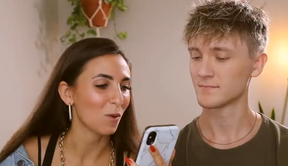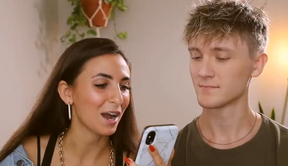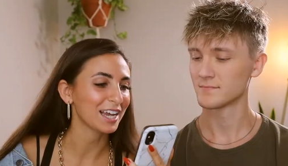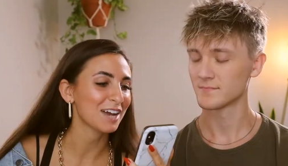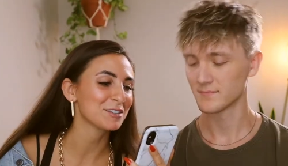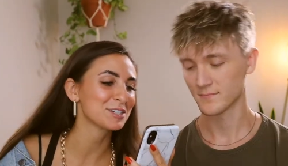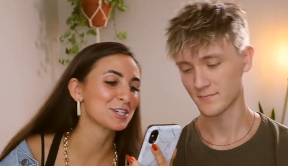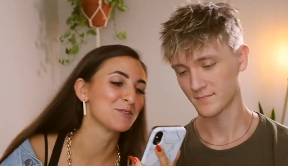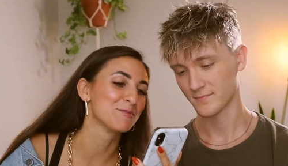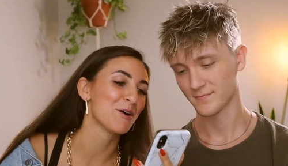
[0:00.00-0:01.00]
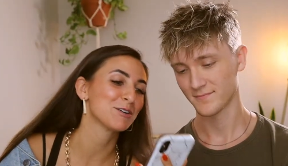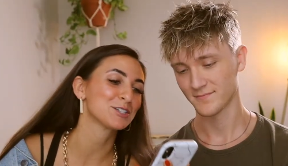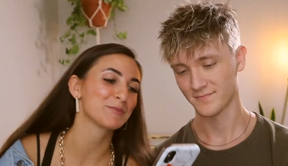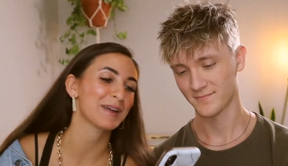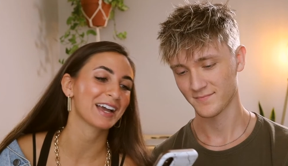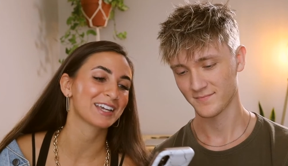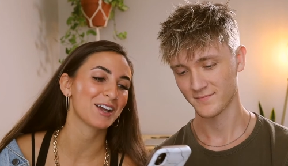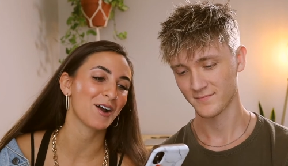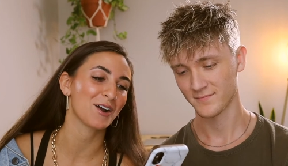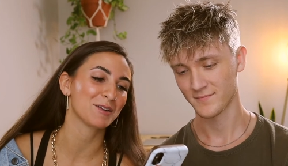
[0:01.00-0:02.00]
Speaker 1: Why haven't you mowed your
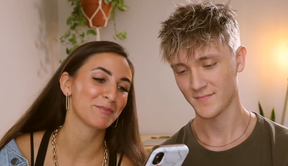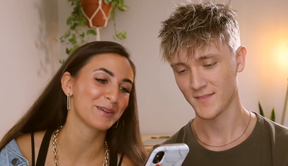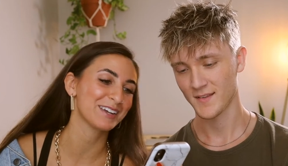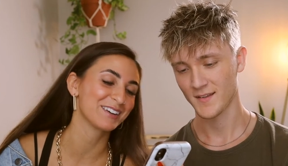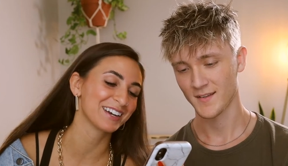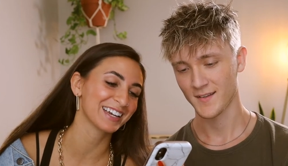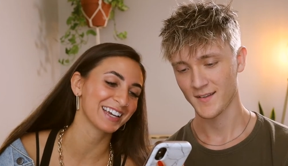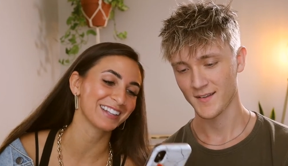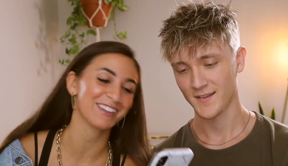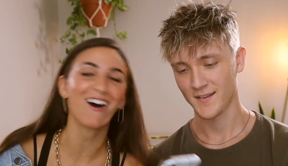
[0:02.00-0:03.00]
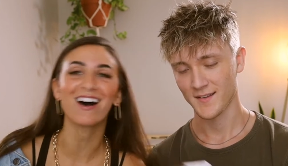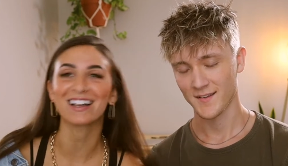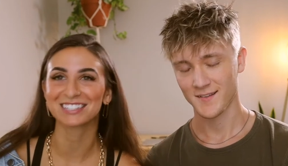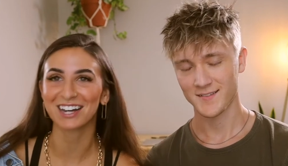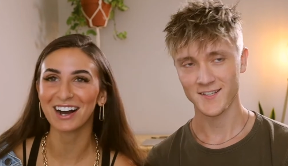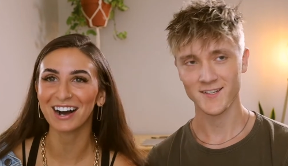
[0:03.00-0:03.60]
backyard? P gonna get lost. Dear